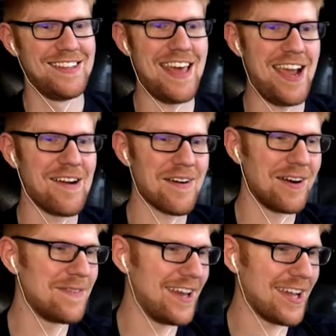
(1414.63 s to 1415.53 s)
There, we're
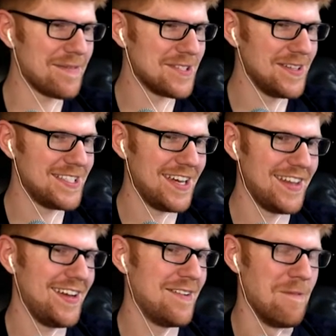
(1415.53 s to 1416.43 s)
opening up to each
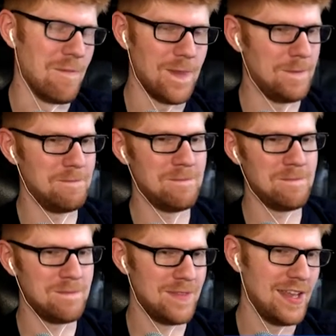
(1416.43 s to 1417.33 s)
other.
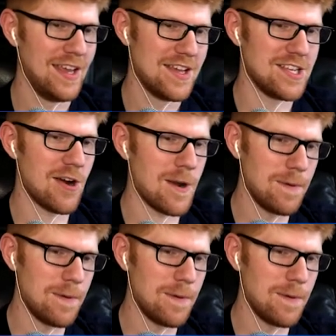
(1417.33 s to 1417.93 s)
Sayori